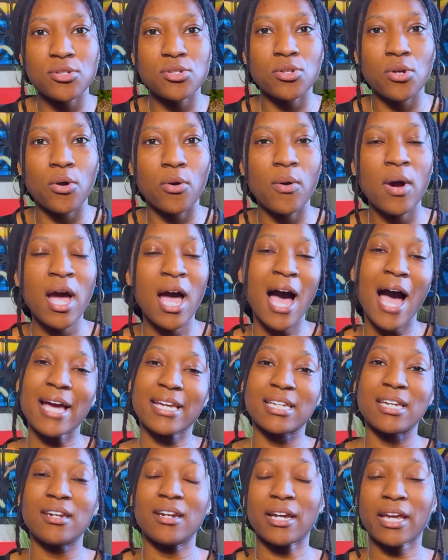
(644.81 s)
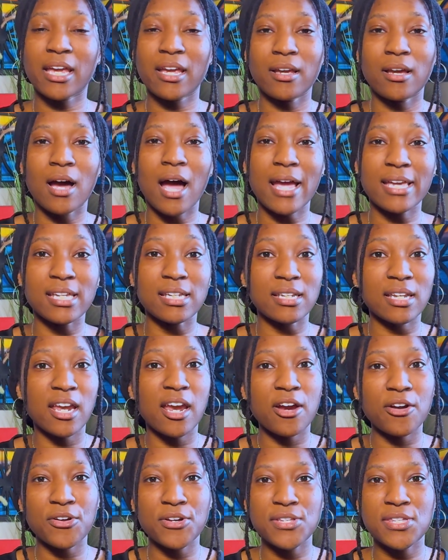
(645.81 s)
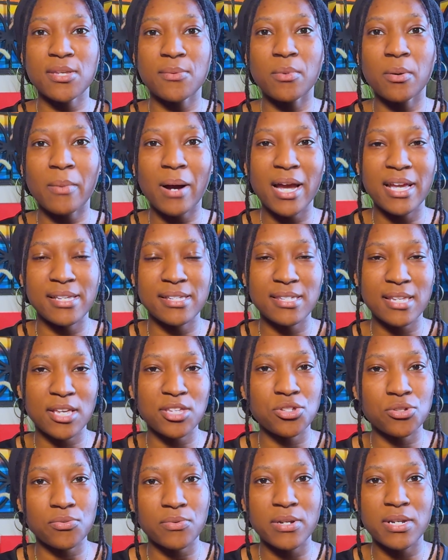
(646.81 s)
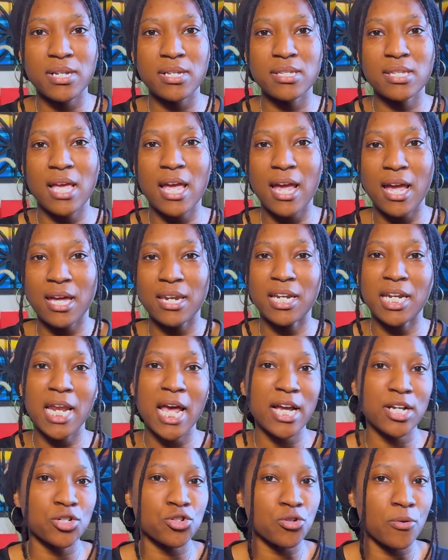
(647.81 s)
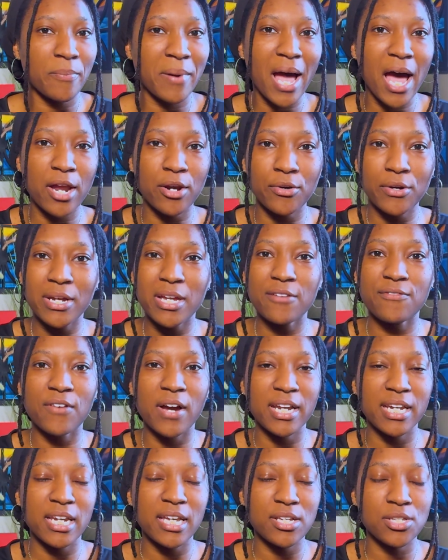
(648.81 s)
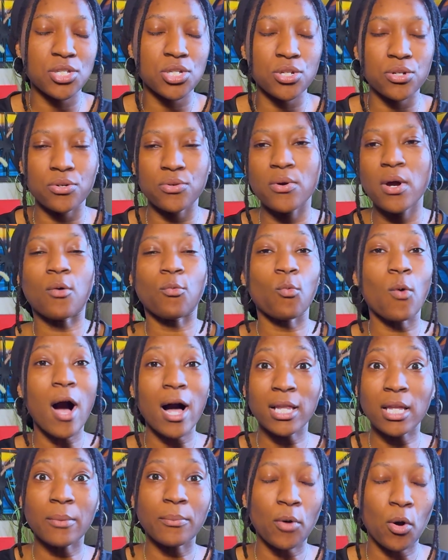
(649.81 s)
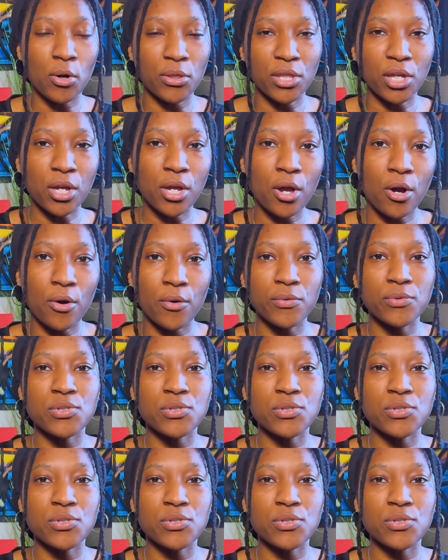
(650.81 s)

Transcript: so I can carry some of my accessories and an extra battery if I need to while I'm on the go.